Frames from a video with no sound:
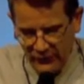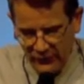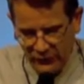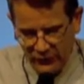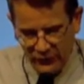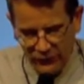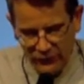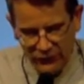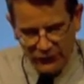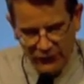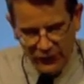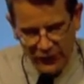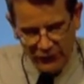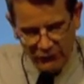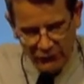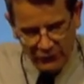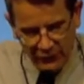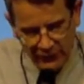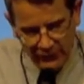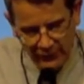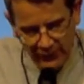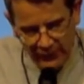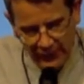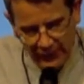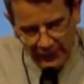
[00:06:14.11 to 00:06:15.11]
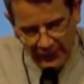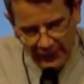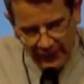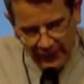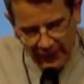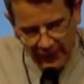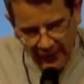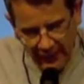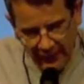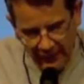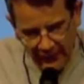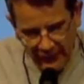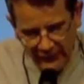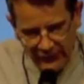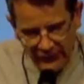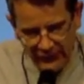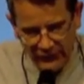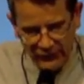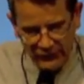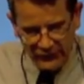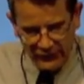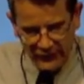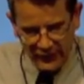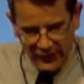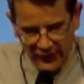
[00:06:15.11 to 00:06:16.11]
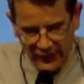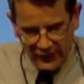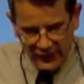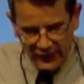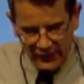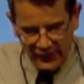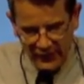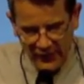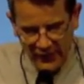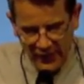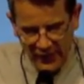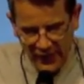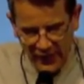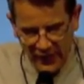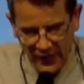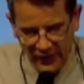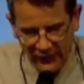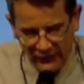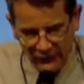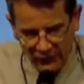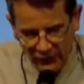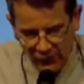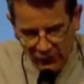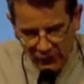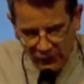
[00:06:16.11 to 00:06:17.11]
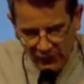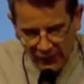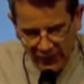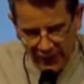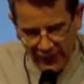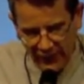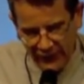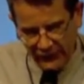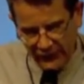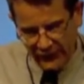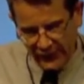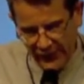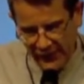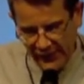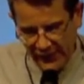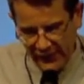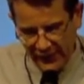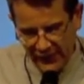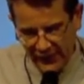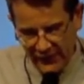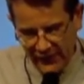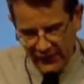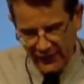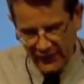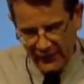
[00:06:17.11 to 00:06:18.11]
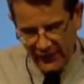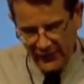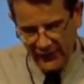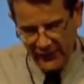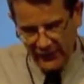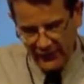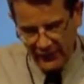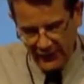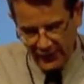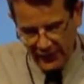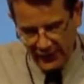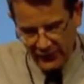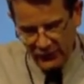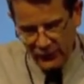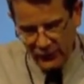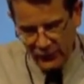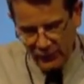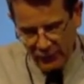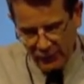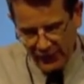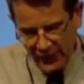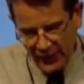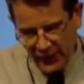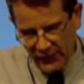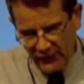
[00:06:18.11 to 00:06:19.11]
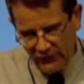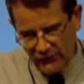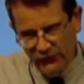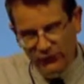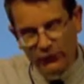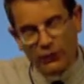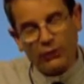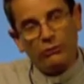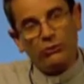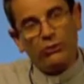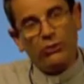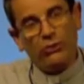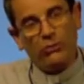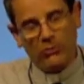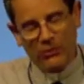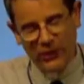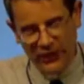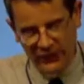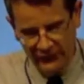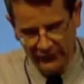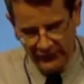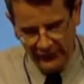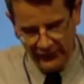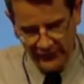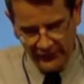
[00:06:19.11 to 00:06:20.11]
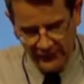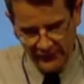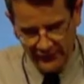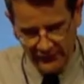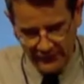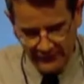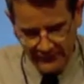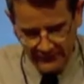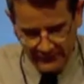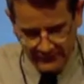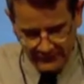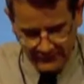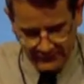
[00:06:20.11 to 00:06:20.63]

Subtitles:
The children can stay as long as they like in the place of the meeting.